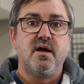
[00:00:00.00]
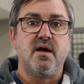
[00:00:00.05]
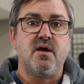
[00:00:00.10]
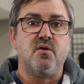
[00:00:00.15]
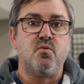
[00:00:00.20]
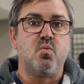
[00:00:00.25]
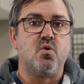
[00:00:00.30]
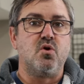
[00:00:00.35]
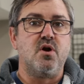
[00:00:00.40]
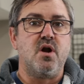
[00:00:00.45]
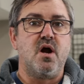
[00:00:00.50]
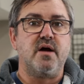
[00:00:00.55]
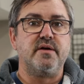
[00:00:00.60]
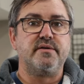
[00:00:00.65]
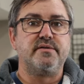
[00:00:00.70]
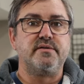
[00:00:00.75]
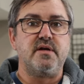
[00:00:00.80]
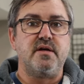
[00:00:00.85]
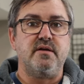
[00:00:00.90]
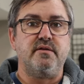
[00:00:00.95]
and we're
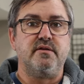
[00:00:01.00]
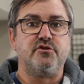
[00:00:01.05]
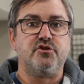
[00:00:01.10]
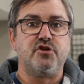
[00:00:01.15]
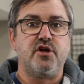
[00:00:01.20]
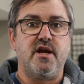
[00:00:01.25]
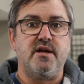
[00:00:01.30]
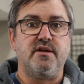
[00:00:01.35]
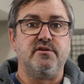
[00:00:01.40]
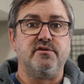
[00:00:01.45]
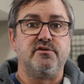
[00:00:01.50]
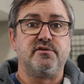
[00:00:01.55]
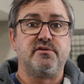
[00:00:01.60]
not seeing the chain